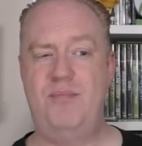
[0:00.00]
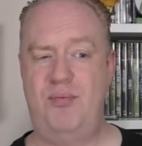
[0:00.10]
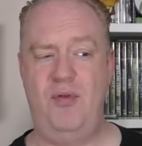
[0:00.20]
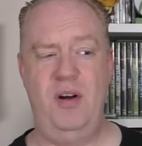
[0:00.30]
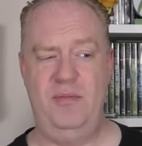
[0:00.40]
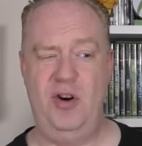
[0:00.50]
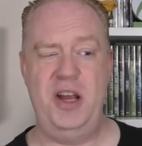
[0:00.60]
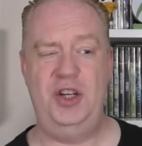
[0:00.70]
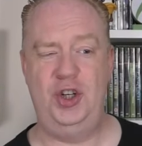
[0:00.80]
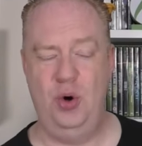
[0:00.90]

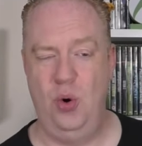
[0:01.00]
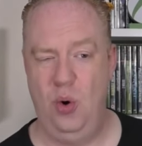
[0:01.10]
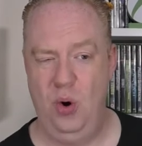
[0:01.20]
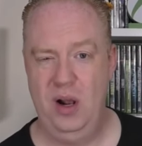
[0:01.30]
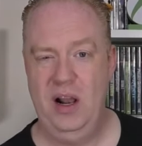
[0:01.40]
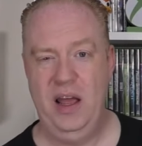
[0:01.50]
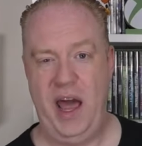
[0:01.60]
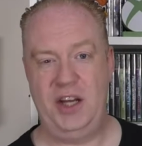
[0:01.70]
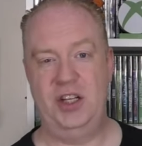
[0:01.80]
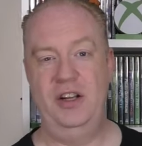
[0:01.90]
pretty sure,
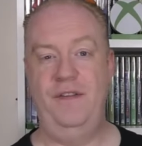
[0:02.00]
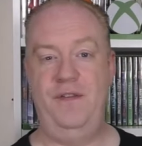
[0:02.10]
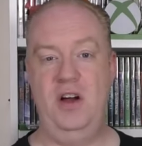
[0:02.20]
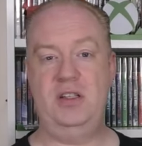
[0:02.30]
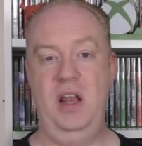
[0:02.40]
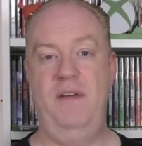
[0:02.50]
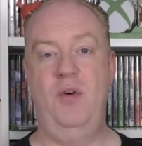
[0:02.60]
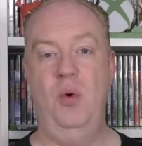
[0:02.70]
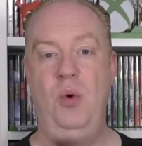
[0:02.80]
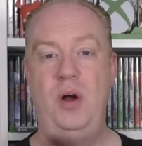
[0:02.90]
actually, the first
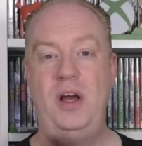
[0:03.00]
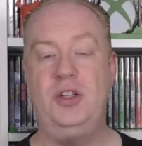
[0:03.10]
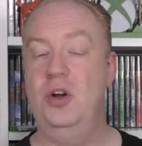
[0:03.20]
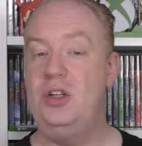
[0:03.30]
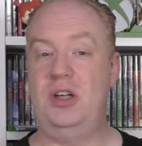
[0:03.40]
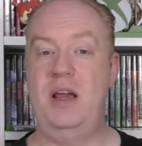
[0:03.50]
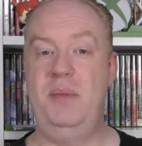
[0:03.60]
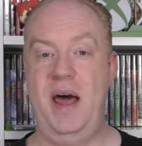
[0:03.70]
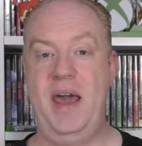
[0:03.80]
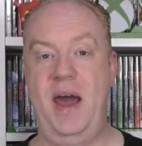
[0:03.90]
level has got the
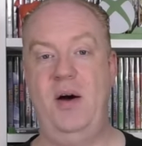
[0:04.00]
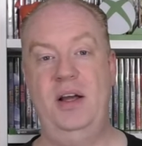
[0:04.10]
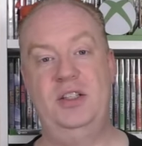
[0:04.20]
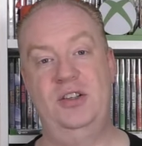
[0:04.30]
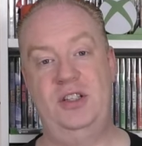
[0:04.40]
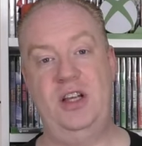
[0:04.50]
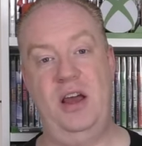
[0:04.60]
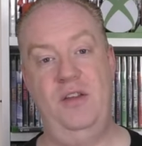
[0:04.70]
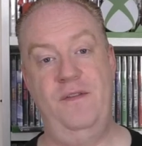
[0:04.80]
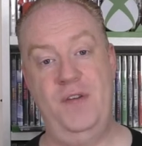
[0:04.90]
same layout as
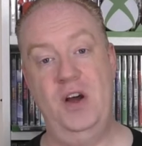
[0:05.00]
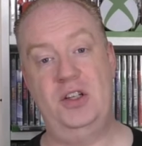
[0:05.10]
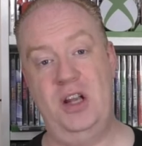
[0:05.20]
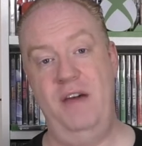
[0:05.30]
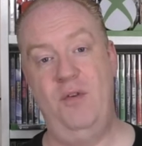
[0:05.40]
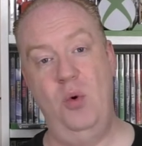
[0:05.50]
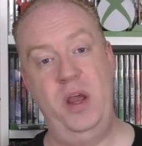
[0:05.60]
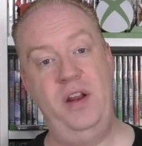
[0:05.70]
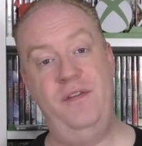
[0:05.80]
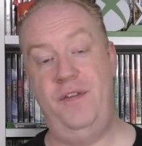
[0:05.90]
the first level
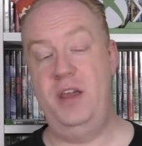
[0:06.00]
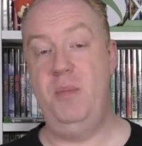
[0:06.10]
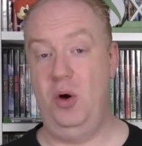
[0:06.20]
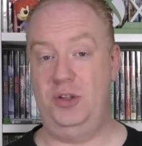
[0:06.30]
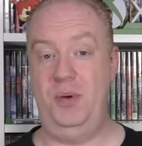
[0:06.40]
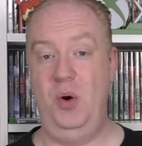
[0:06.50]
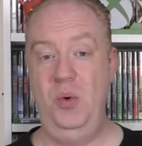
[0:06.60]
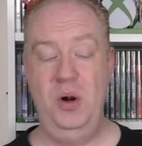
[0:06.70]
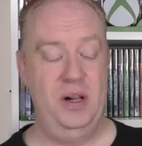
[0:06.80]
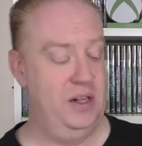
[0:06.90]
in Theme Hospital.